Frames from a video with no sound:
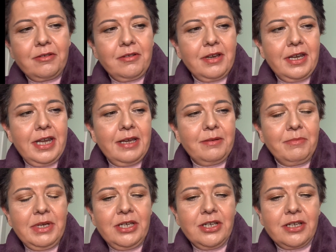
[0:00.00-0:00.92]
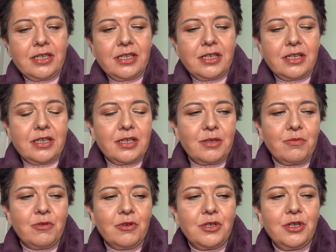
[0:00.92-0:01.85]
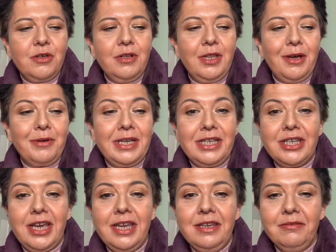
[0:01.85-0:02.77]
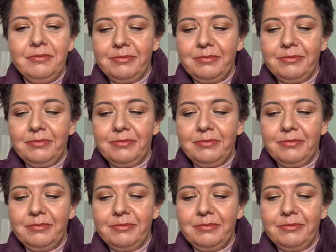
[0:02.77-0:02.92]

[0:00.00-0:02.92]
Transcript: let me just swatch you Glowing Jen.